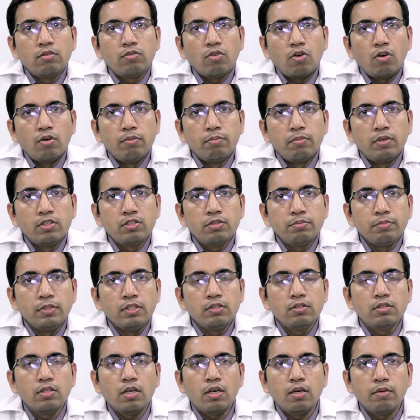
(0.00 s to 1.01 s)
Thrombus
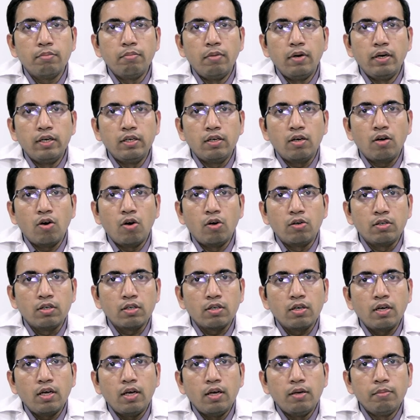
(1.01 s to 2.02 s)
means a blood clot.
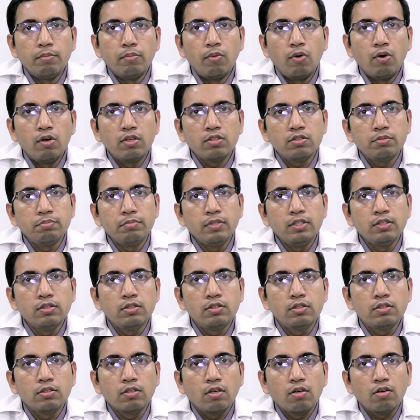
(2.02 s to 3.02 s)
Embolus
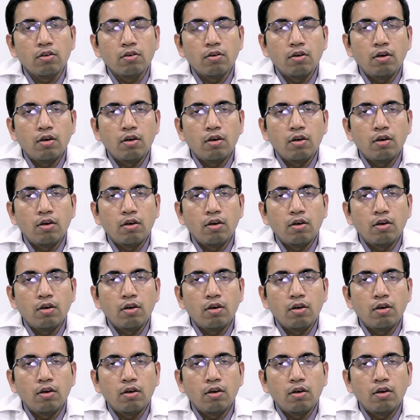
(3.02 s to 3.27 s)
means